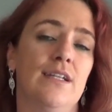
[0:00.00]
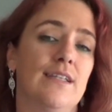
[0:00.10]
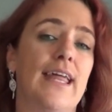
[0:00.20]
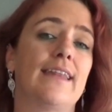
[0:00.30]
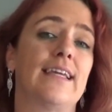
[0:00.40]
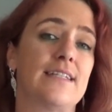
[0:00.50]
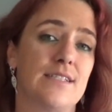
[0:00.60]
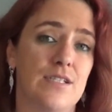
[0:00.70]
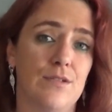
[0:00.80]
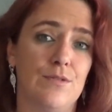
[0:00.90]
lend lease
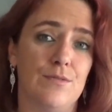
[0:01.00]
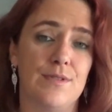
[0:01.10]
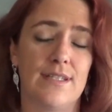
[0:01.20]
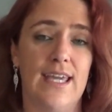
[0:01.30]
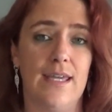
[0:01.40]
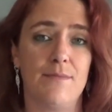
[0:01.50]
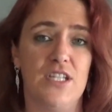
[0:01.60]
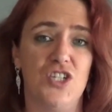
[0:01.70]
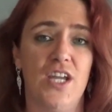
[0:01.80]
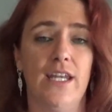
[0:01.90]
to
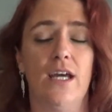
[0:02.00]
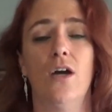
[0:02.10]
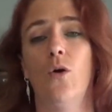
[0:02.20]
KMT China,